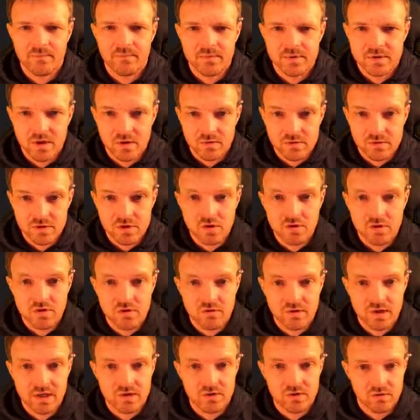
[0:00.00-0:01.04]
So Sue
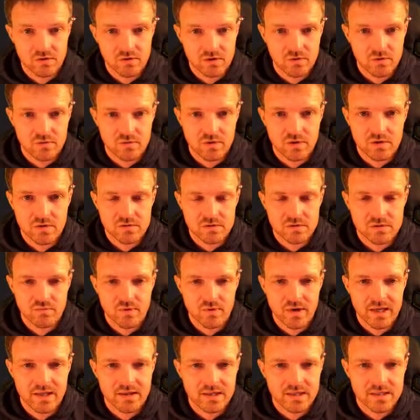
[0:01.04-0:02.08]
Greenall, who's
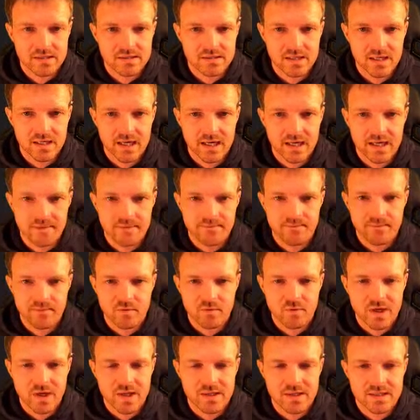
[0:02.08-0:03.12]
written
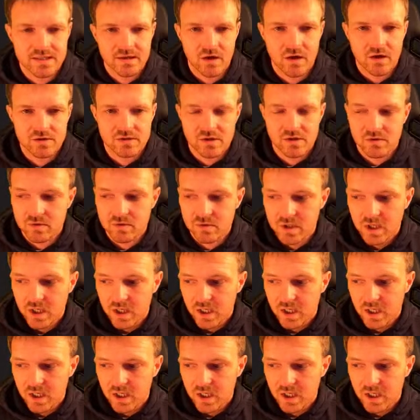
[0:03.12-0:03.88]
this article,